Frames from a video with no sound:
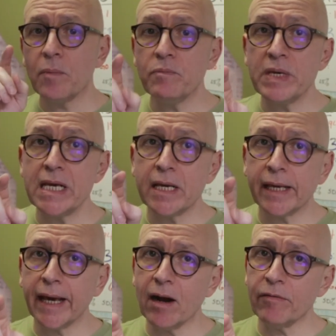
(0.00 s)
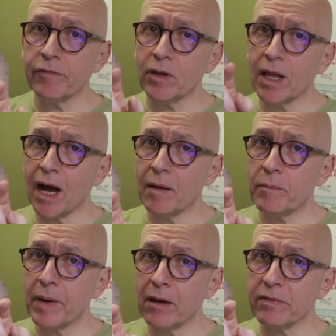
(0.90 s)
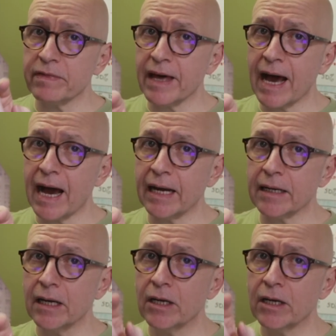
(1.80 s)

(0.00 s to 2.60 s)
Be careful about that.